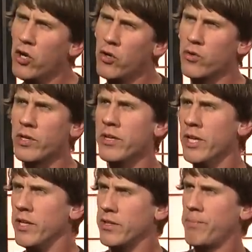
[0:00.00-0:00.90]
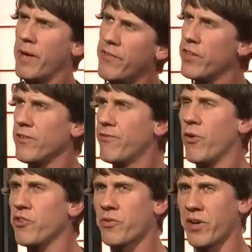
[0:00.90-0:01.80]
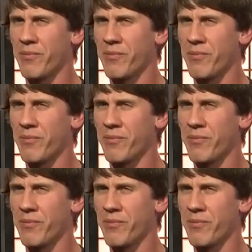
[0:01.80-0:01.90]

oh, the, the pivot of Foursquare.